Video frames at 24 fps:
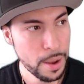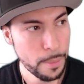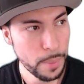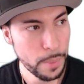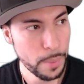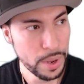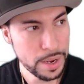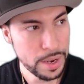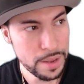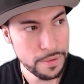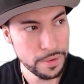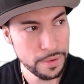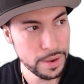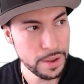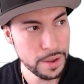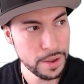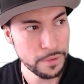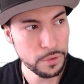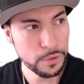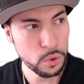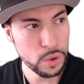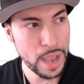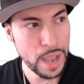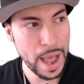But even
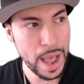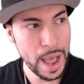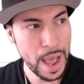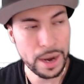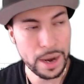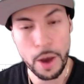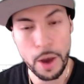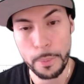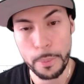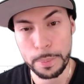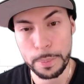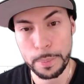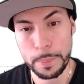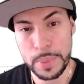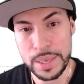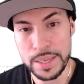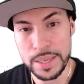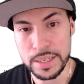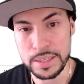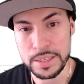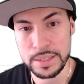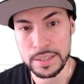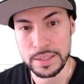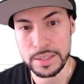if you got a
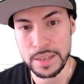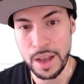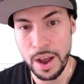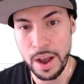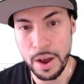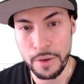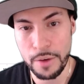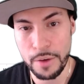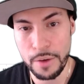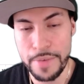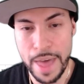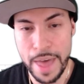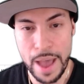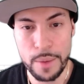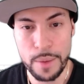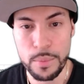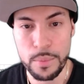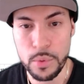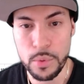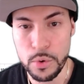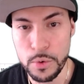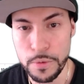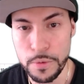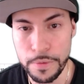piece of that
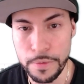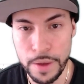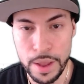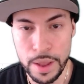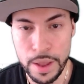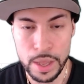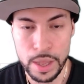move,